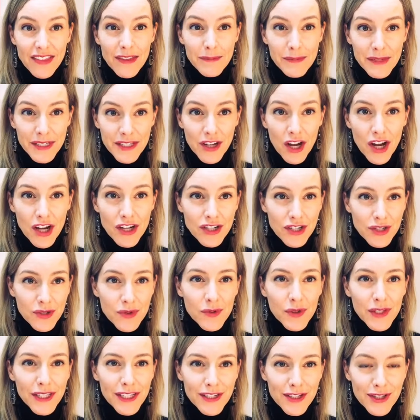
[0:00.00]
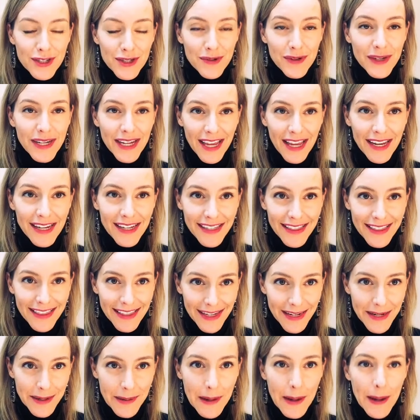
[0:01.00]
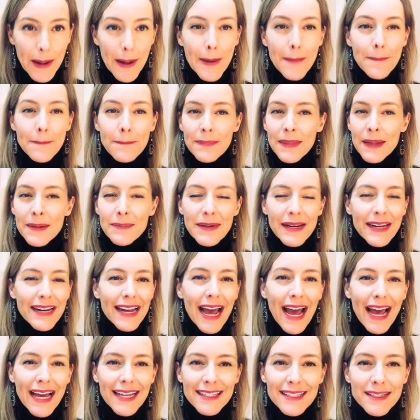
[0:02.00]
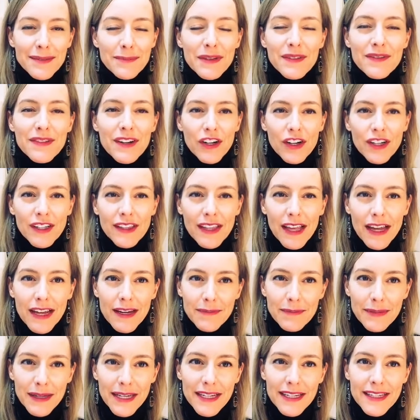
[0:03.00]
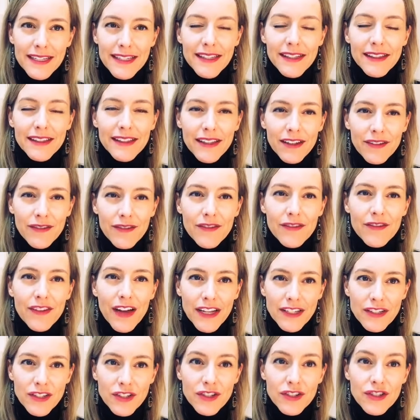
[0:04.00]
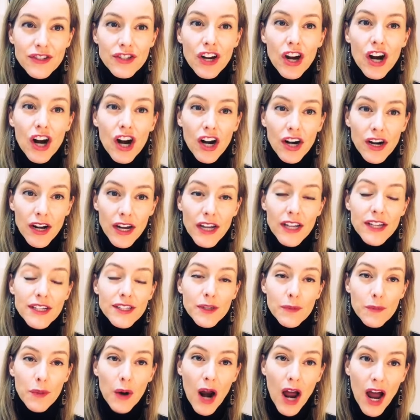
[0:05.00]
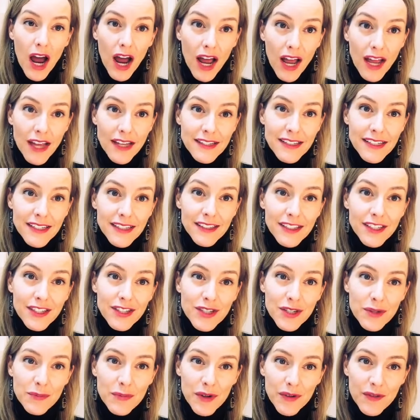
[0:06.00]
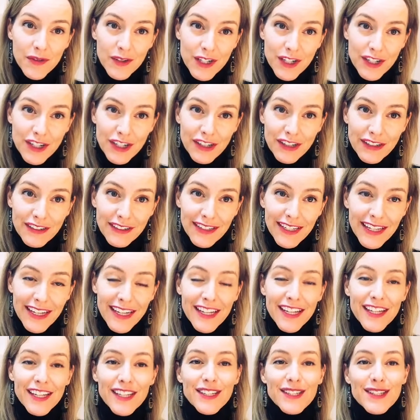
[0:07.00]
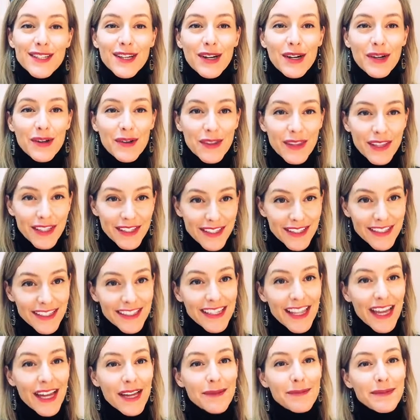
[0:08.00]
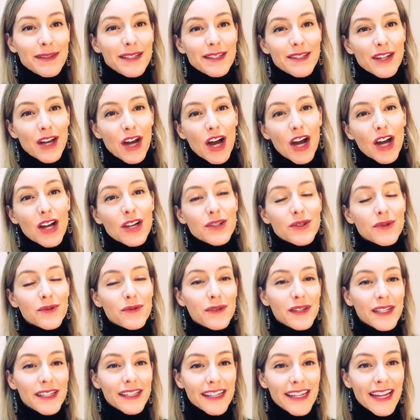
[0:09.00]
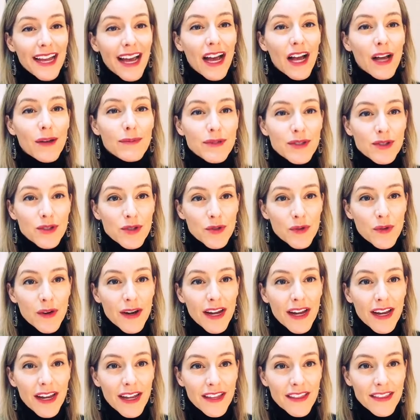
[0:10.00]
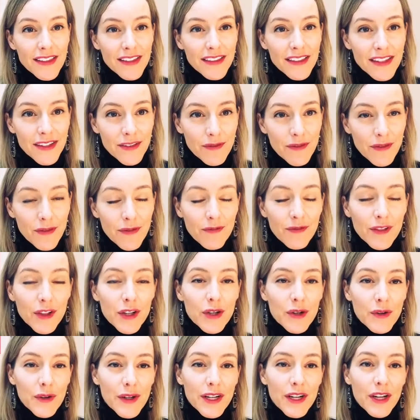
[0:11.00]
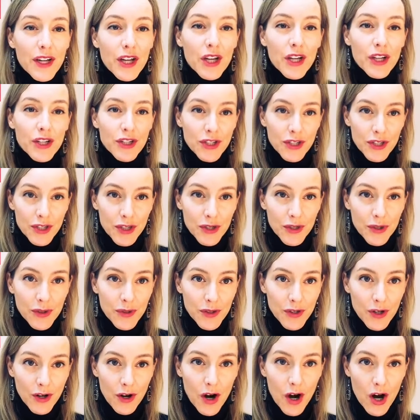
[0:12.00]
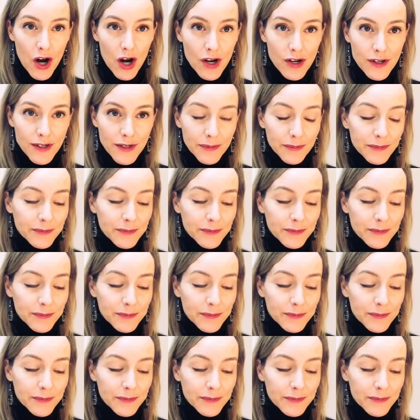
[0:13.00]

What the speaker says: massage is really doing anything, but it has to be very light because the lymph vessels are surprisingly superficial. So this light massage really helps drain the lymph fluid to your heart.